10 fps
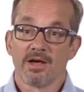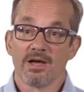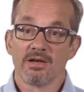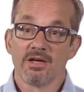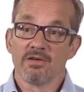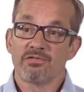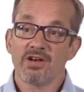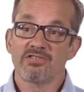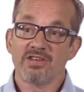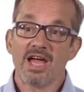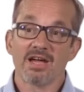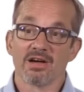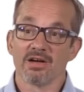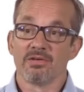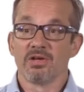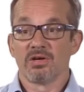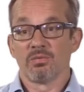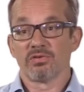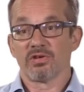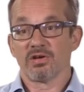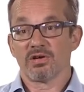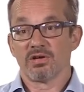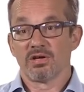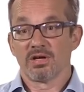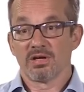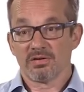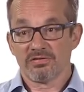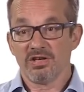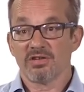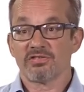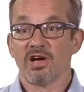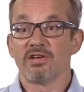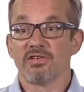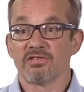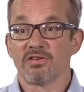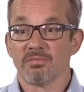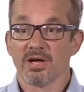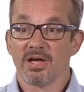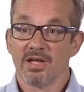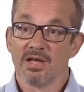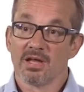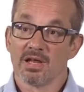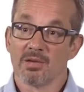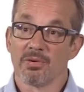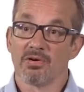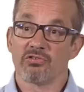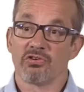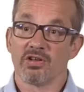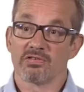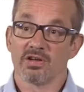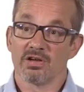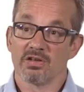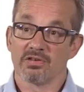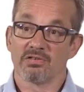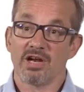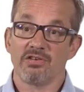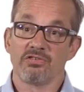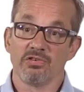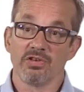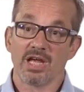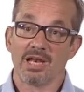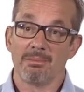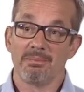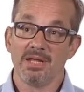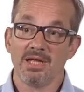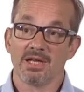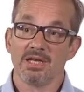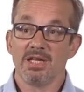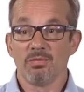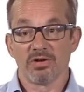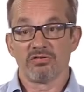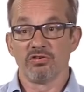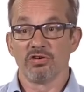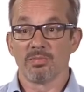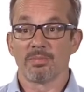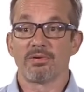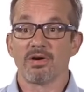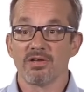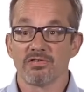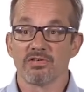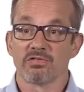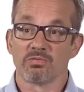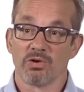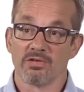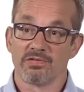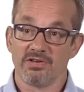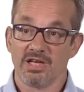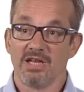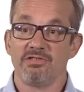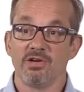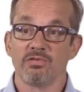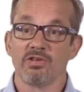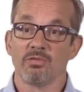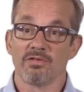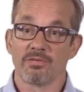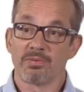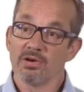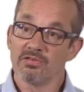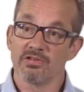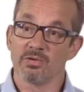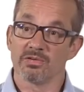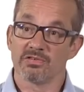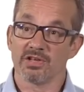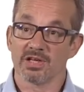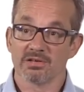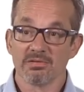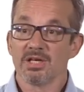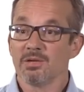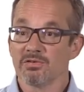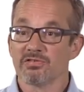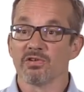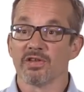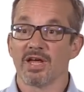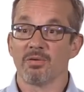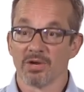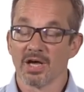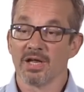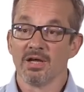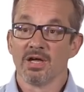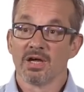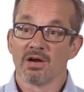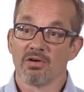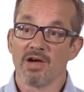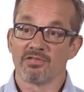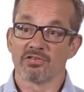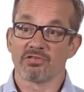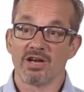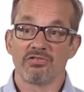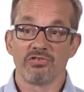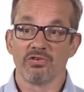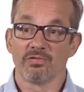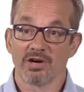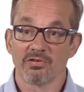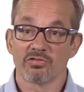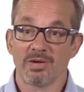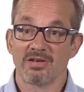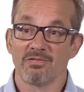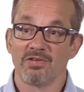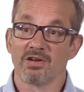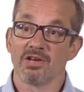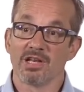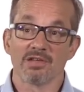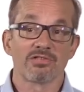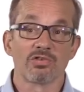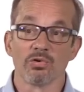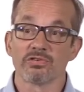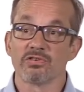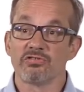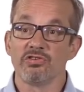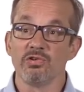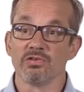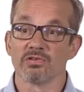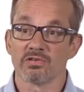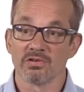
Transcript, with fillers: And Fred Sanger was a senior scientist in my laboratory as a, as a graduate student at the L M B, and he won two Nobel Prizes, one for D N A sequencing, one for protein sequencing. And he was still there when I arrived as a graduate student, a very respected figure, and he liked to talk to the students.